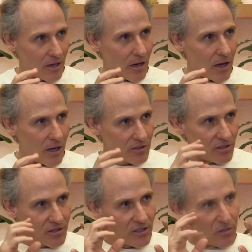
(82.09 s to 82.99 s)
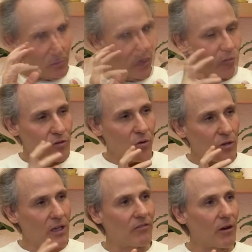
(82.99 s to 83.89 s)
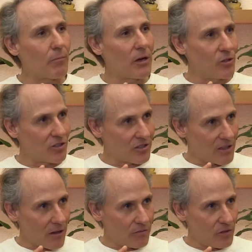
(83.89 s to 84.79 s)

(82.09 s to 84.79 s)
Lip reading: A consciousness where you don't give up on yourself.